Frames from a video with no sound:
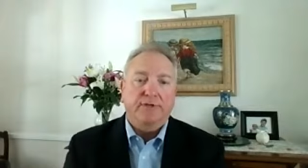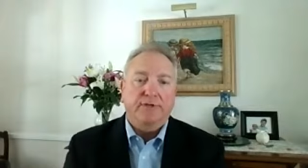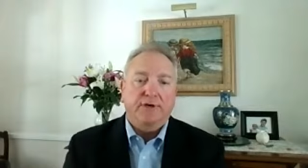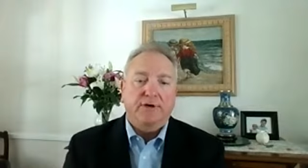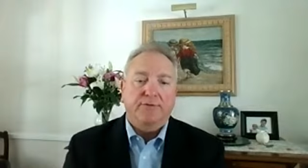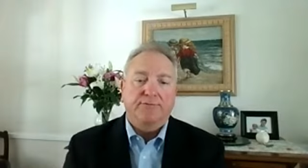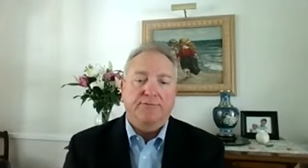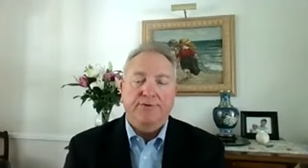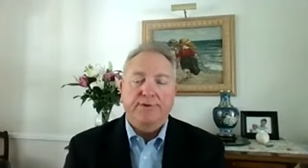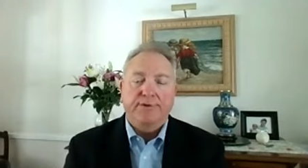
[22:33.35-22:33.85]

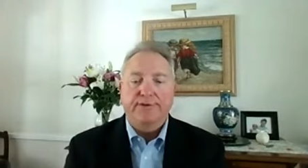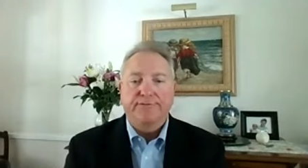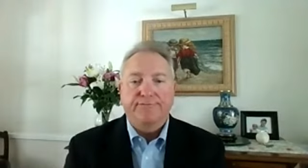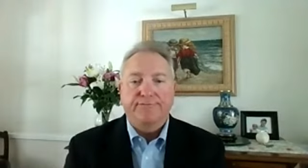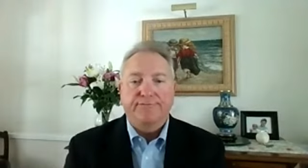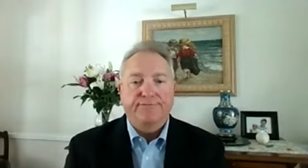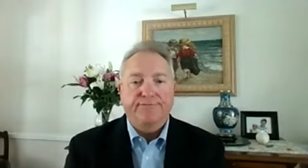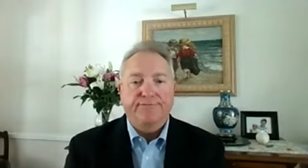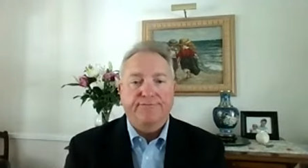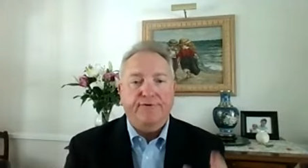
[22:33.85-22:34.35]
really
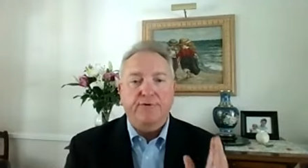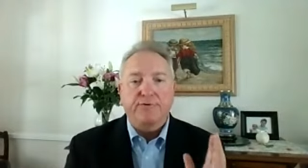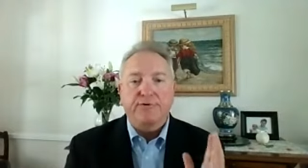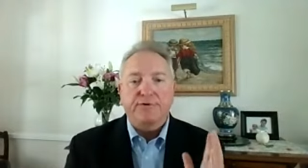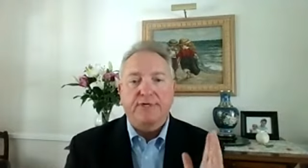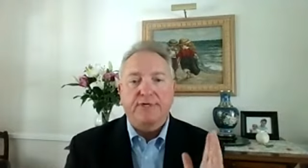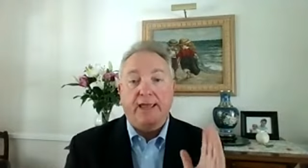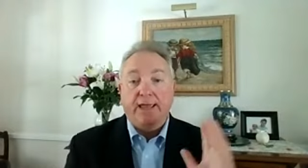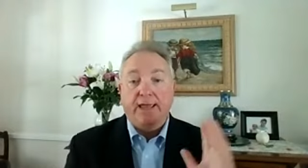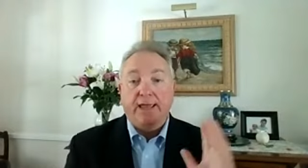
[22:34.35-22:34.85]
focused on
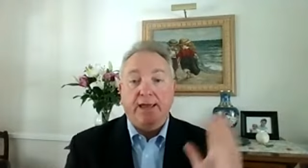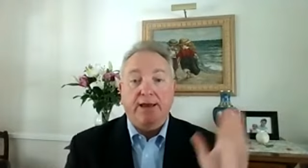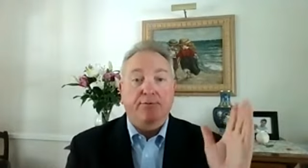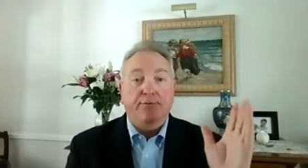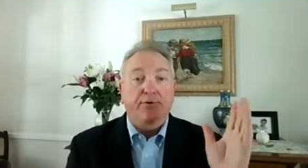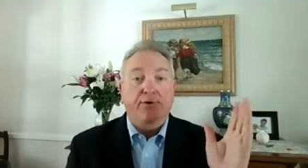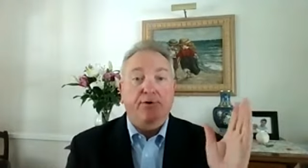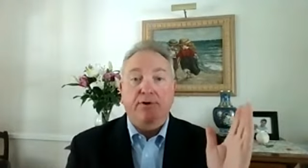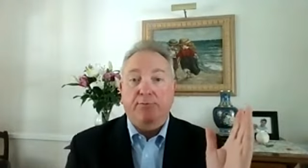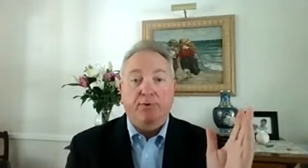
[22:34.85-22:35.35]
hey i wrote a
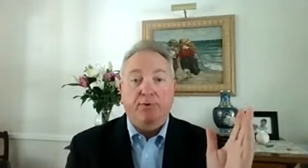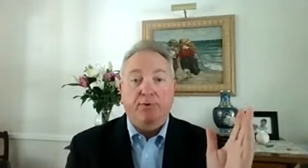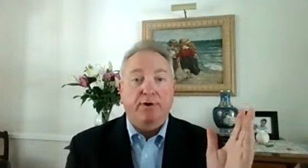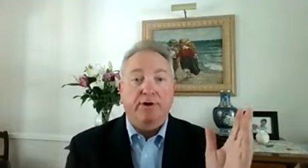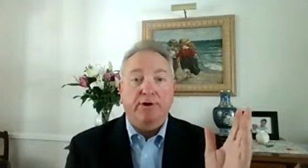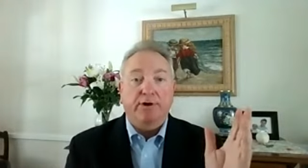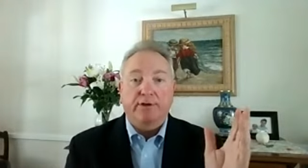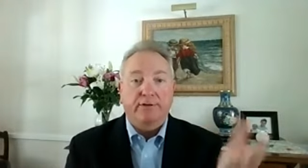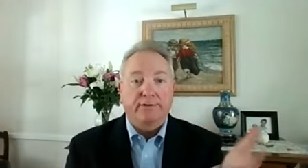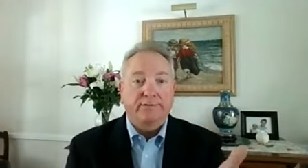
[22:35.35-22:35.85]
book
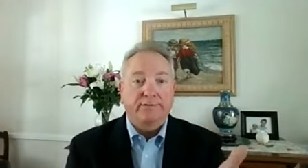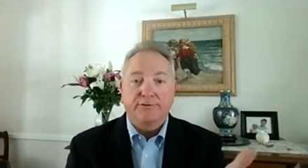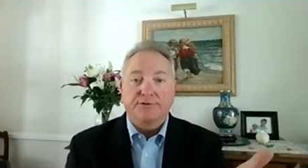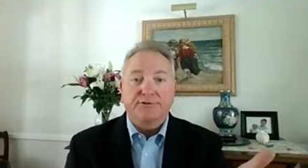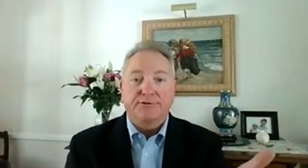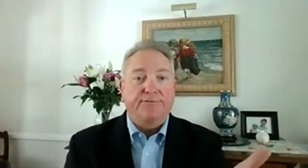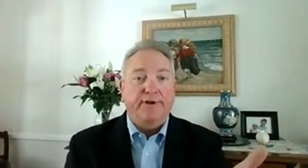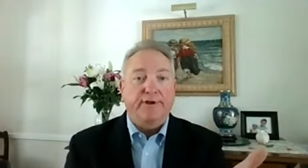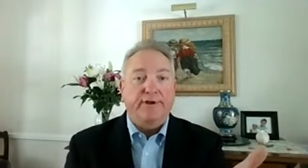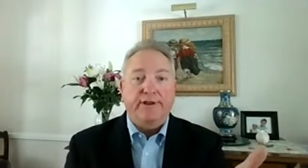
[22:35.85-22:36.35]
you should
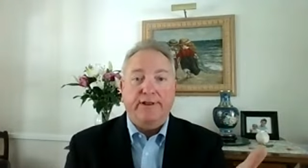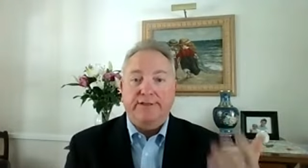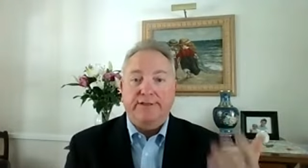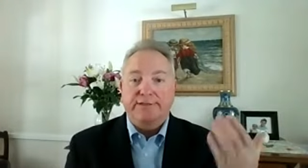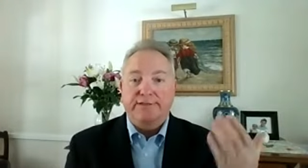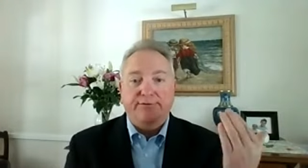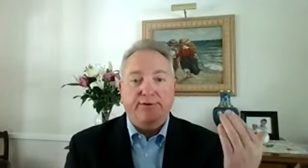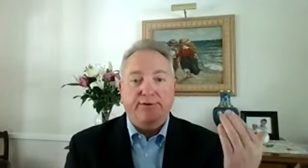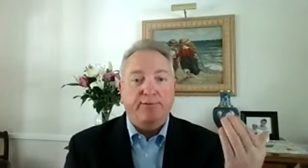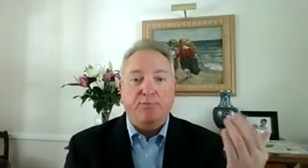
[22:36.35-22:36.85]
read it it's a
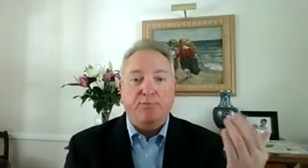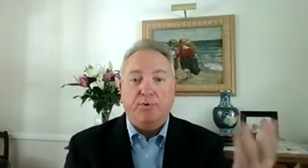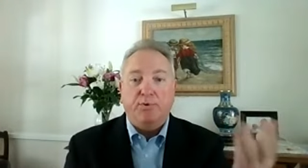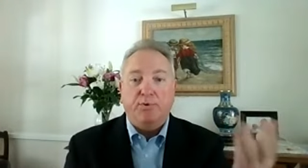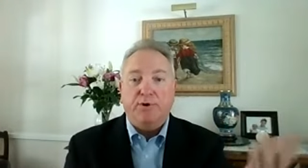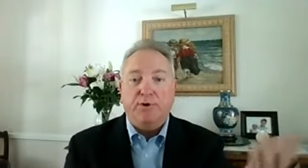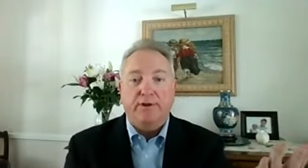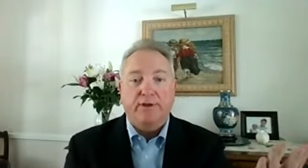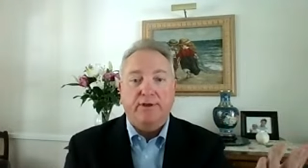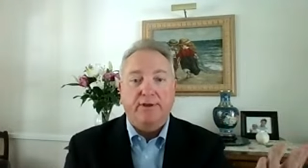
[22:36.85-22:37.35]
great book
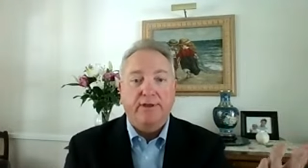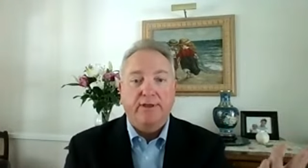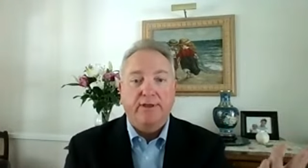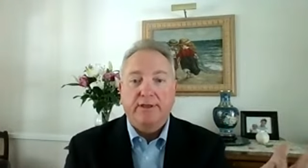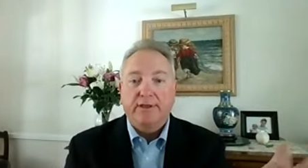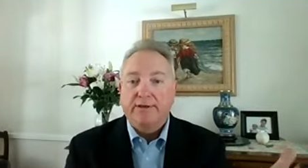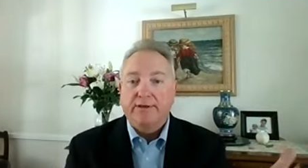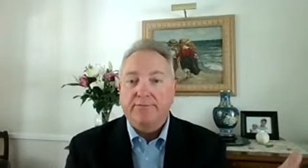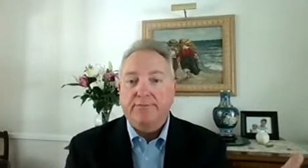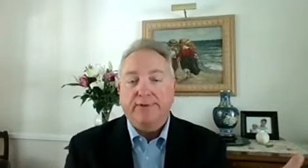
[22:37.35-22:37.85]
mm.
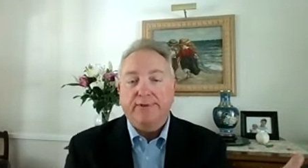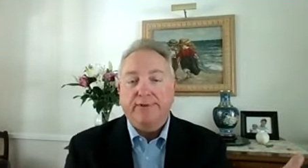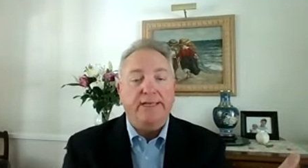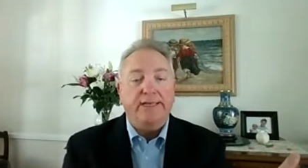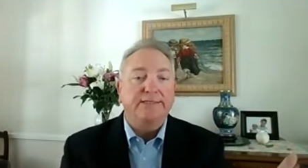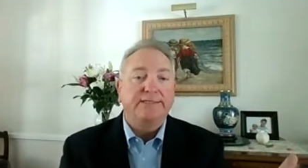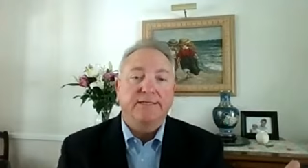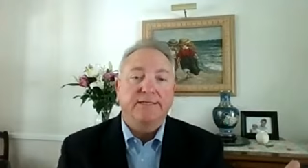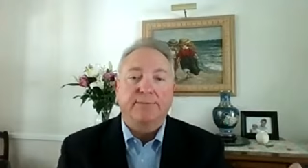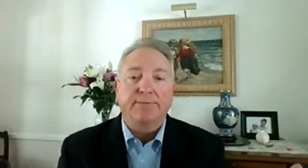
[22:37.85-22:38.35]
well that doesn't
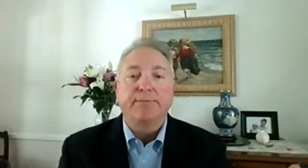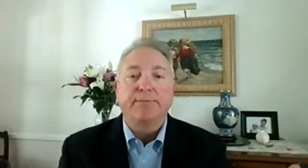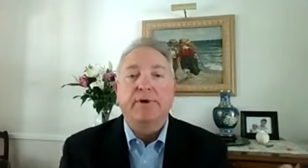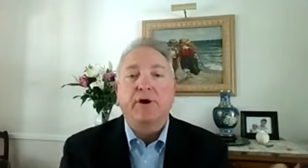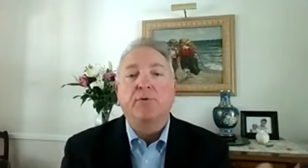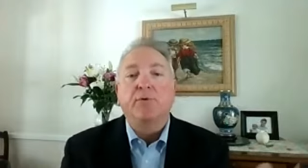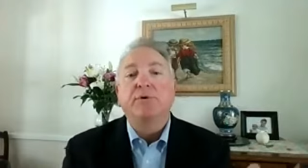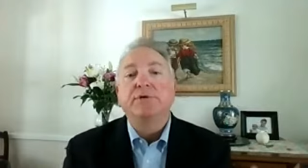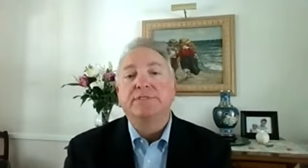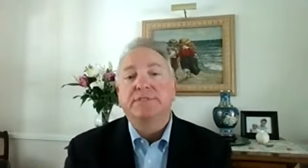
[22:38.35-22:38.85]
tell me about
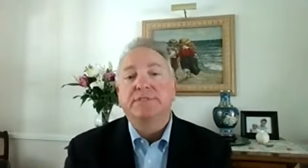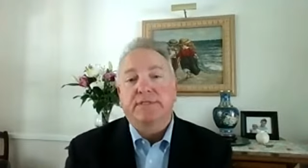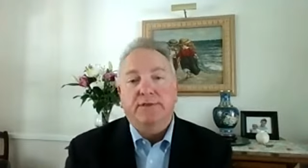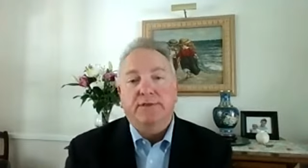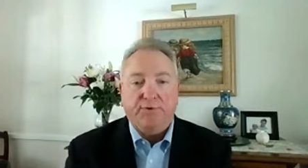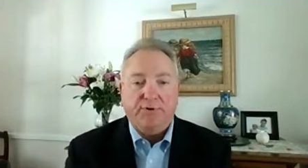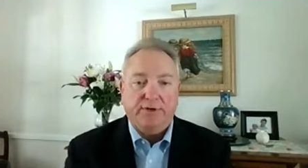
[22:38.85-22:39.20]
what's in the book